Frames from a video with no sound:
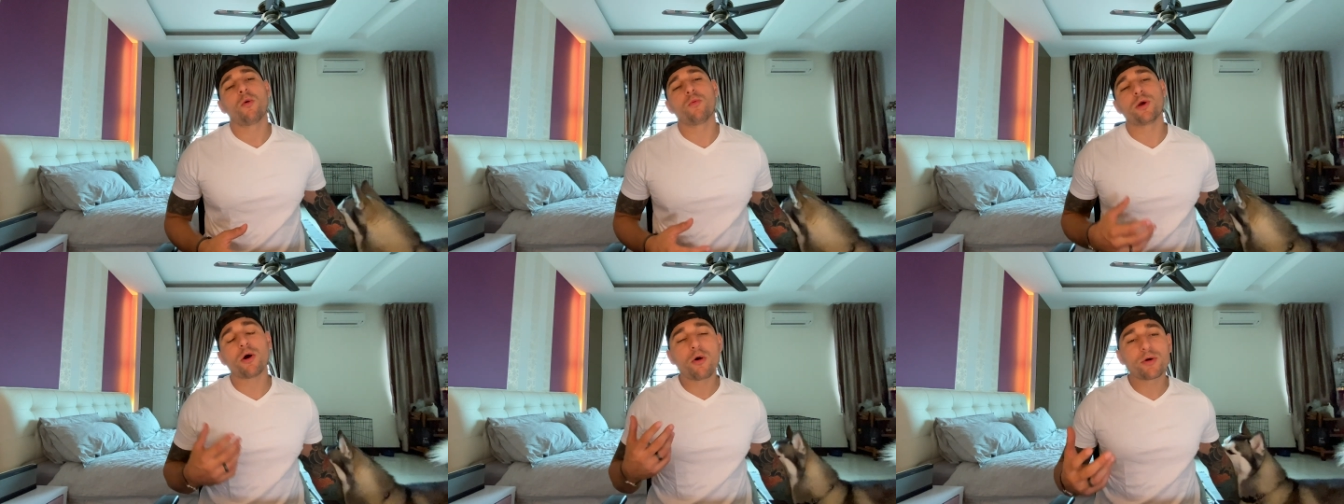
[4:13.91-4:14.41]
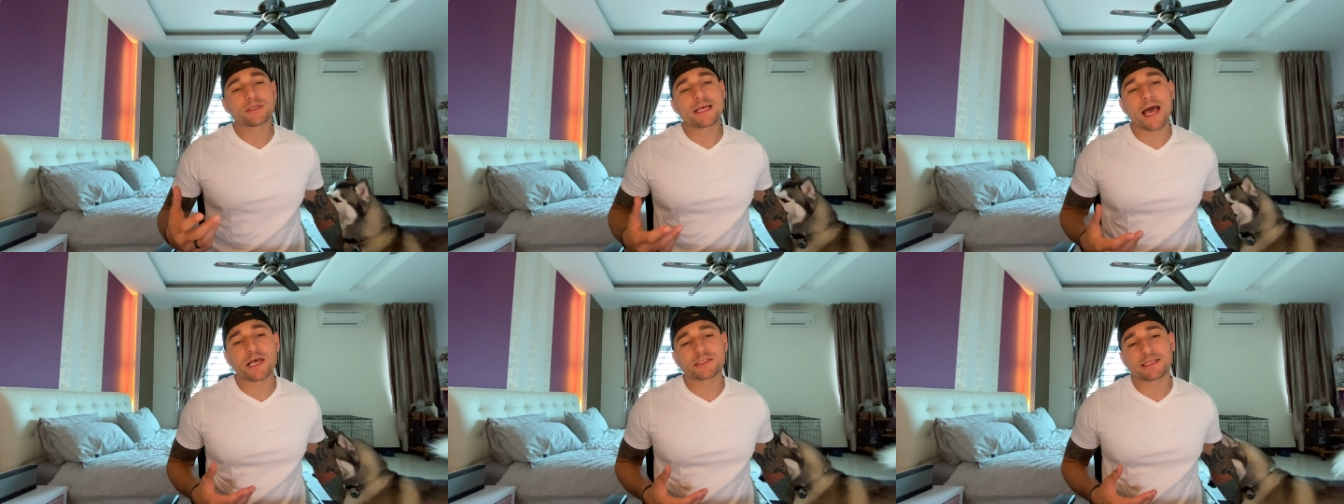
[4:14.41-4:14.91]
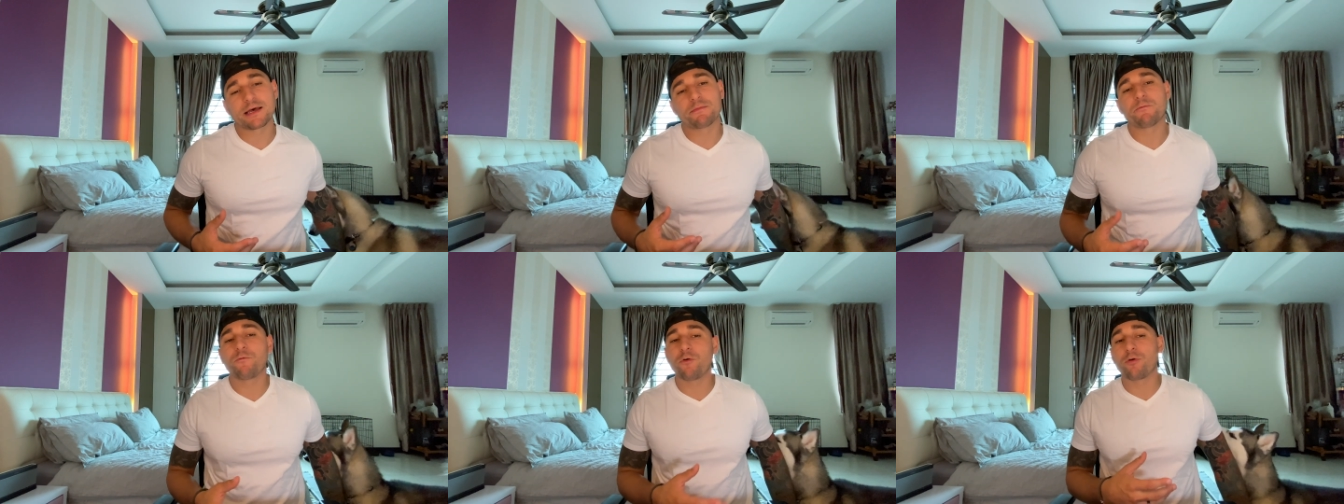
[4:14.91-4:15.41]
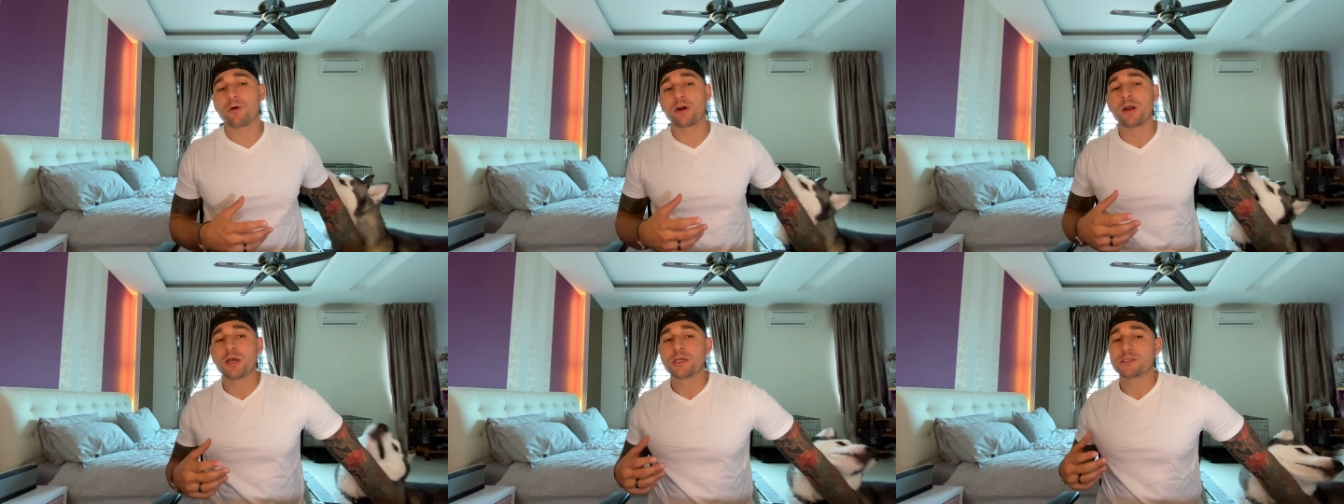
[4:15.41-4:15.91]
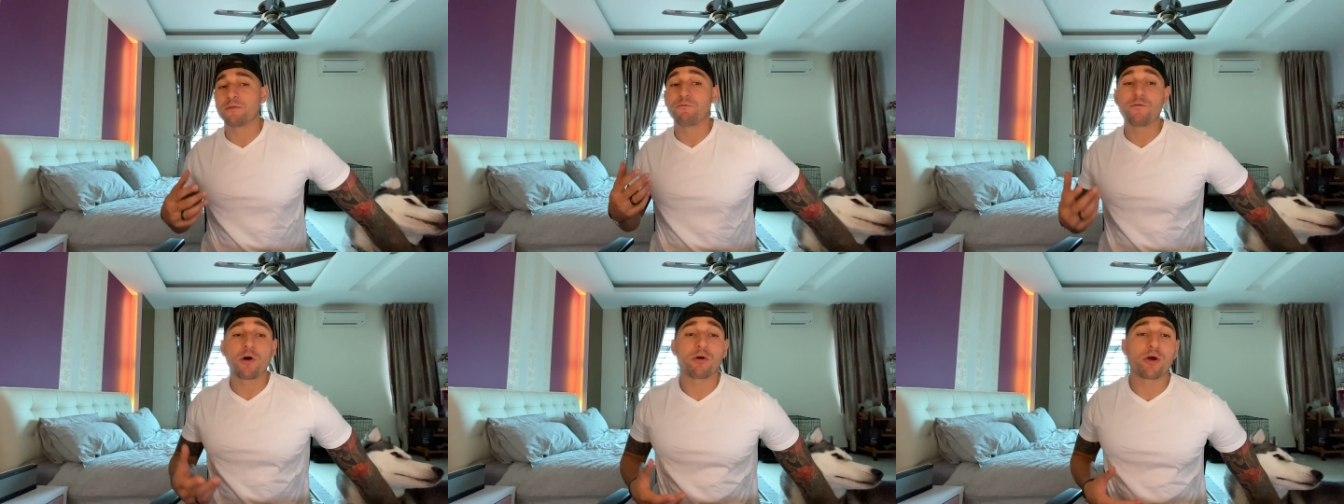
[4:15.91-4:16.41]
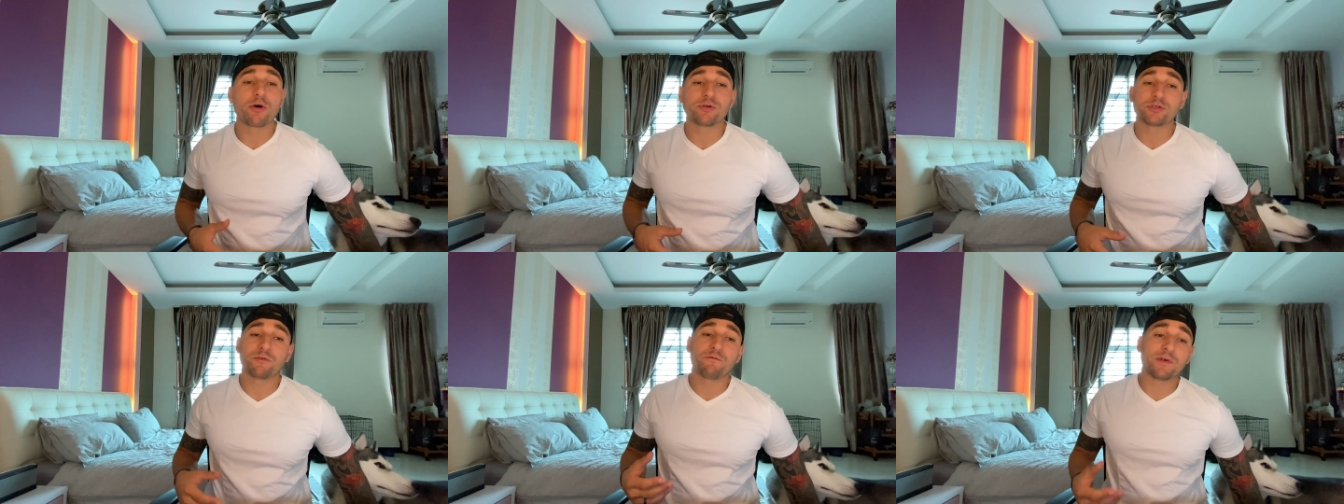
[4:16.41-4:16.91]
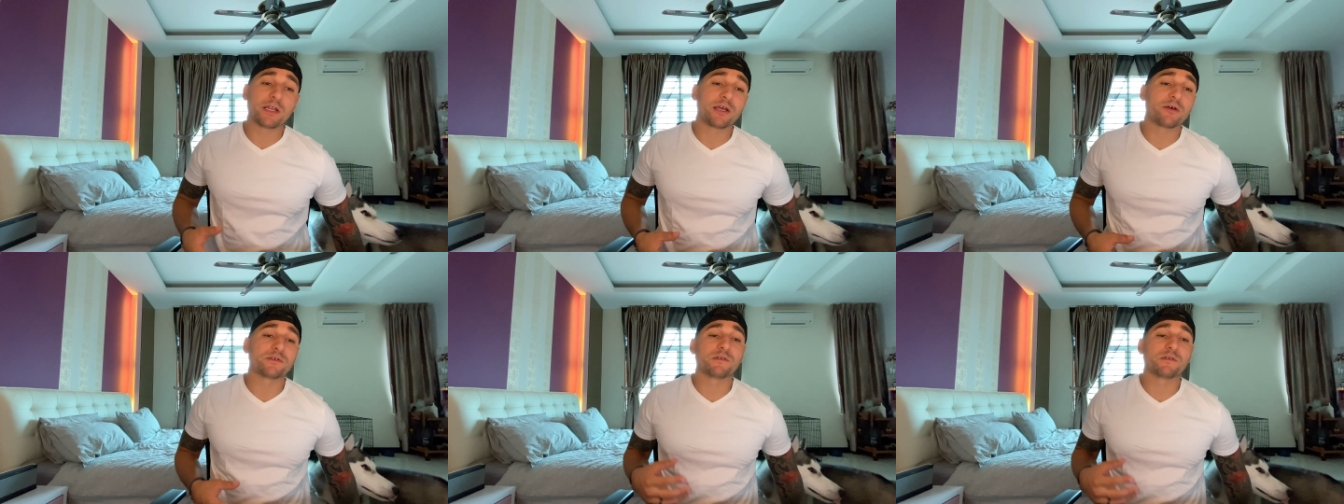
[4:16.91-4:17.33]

we always ask them for some photos or videos